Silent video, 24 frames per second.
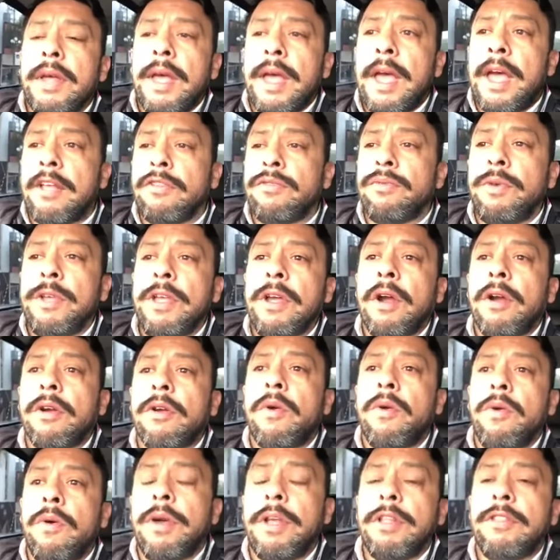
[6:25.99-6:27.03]
as we are
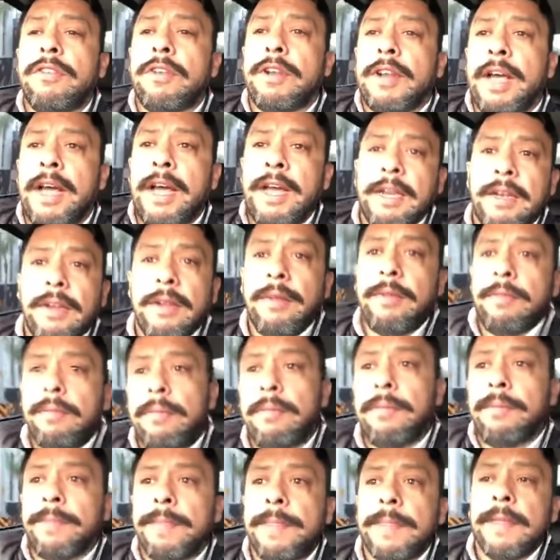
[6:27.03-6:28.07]
going tonight
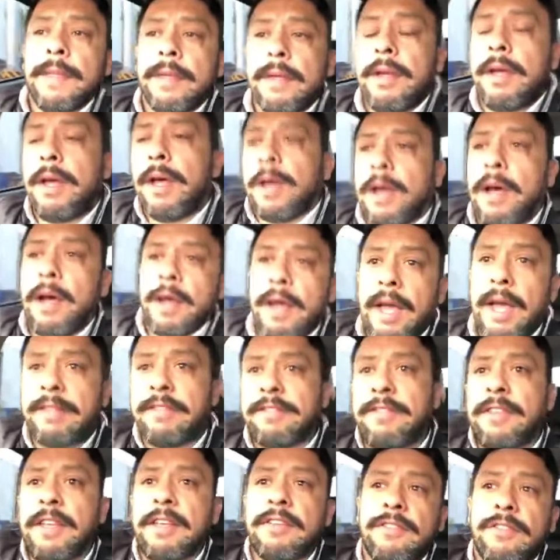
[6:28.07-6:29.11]

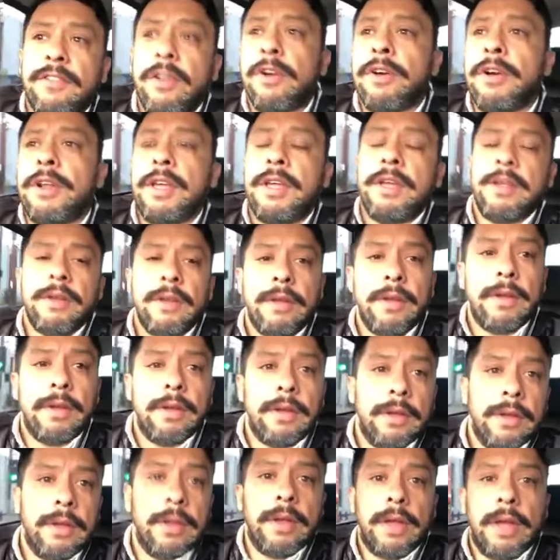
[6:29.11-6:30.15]
at 6:30.
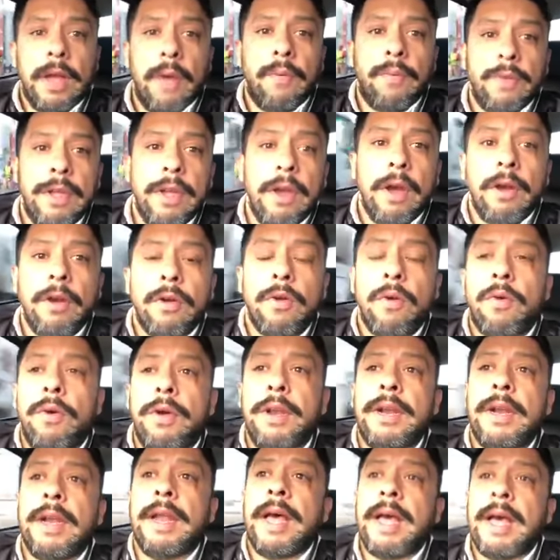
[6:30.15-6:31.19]
We are
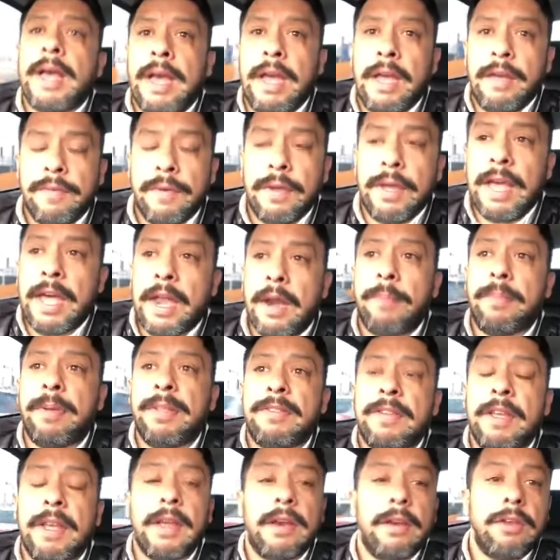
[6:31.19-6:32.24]
going live at a
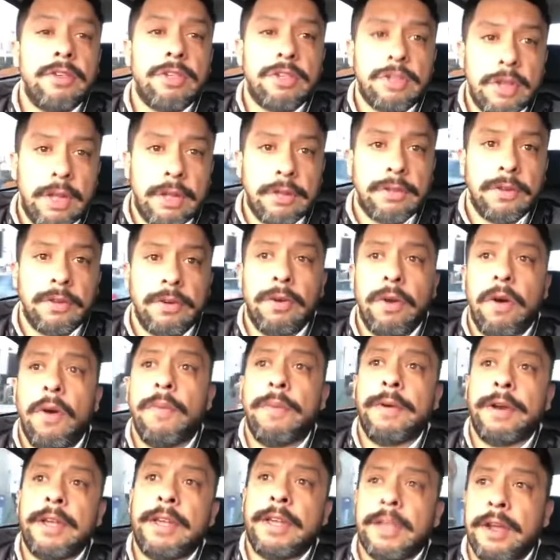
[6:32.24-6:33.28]
particular shelter
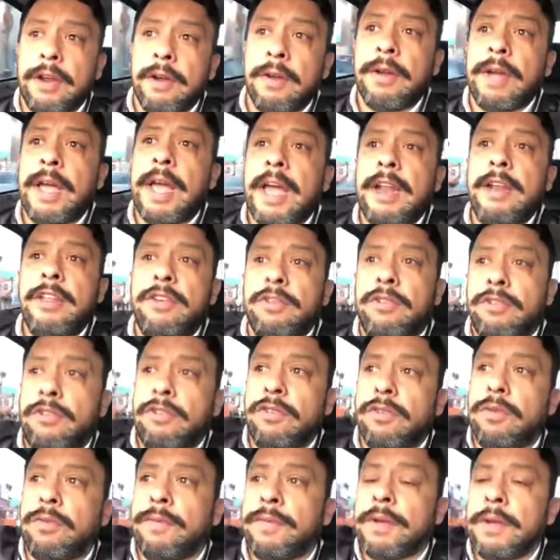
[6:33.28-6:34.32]
over here at
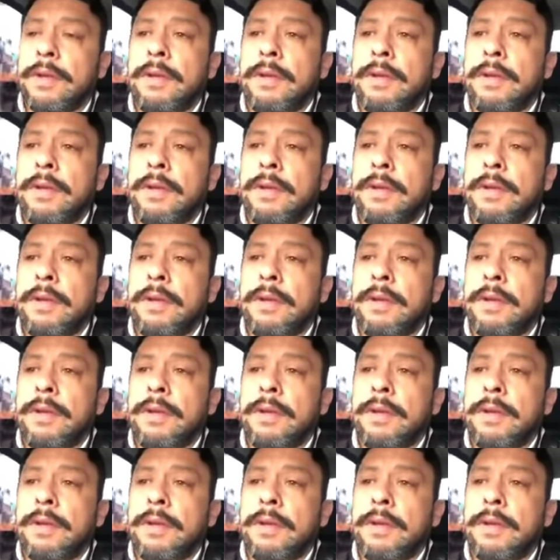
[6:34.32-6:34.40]
YouTube.